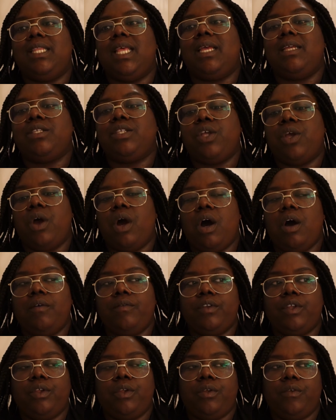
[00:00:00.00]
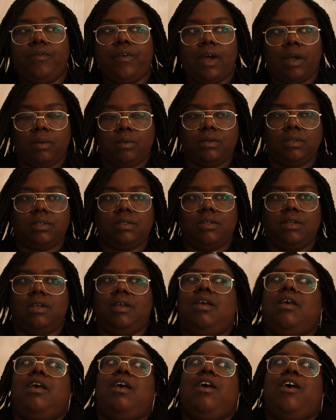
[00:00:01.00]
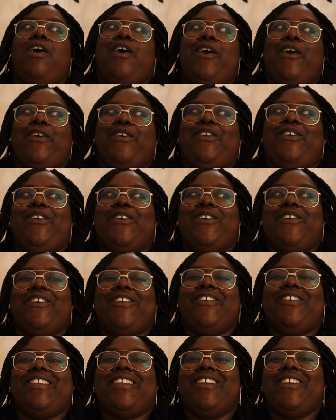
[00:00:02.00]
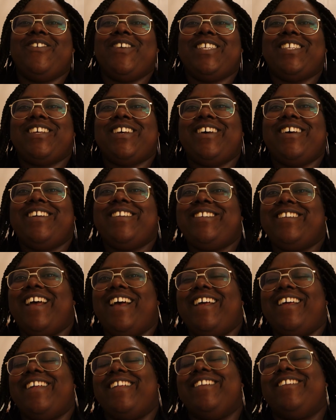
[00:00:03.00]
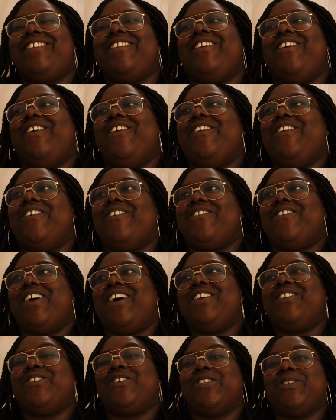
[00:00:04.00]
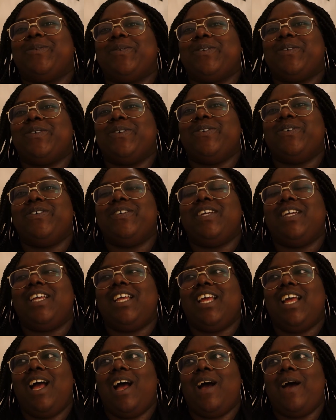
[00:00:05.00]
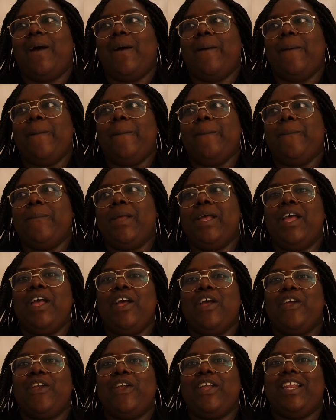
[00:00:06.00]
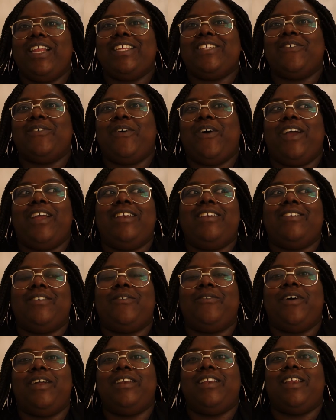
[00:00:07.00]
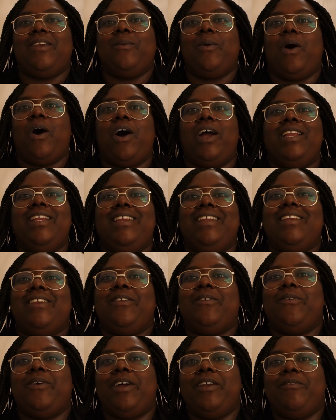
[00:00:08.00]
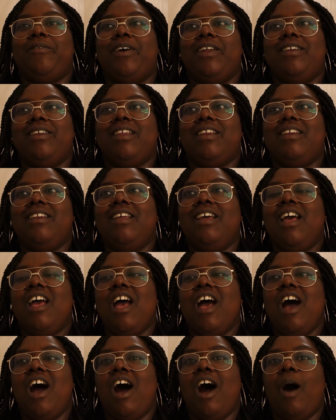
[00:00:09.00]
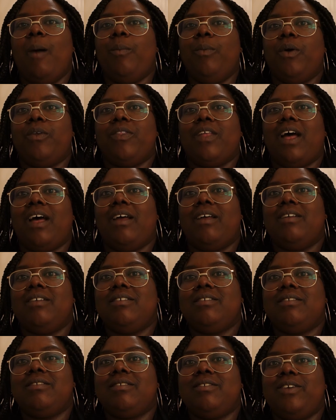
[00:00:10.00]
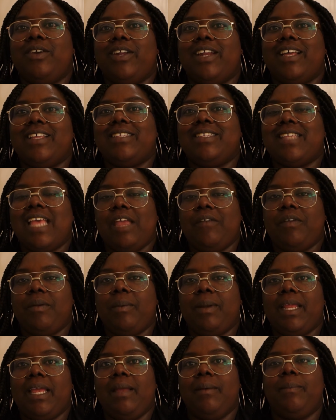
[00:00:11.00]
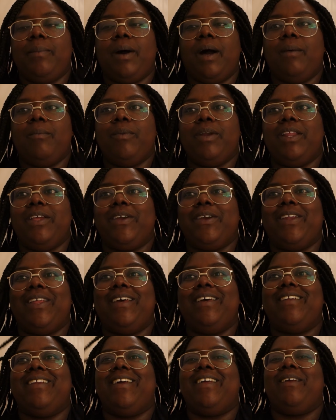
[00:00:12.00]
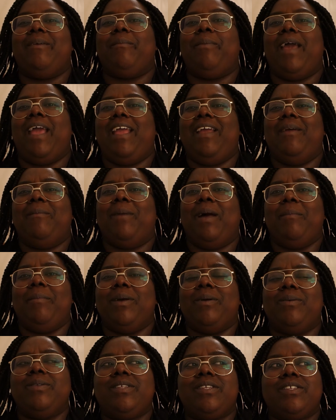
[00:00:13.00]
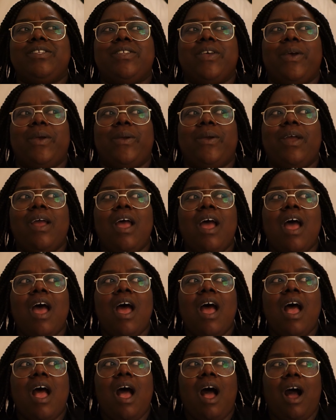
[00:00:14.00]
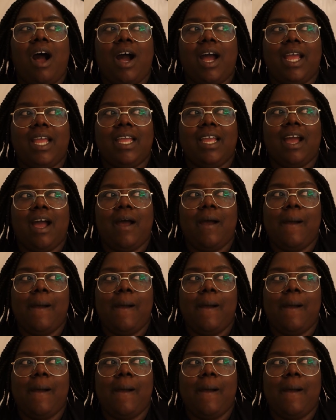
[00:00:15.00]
so after you found done your research and you found your hospital, you need to find funding. Well, I needed to find funding. I'm not that good at saving money, but I'm really good at like paying my bills. So I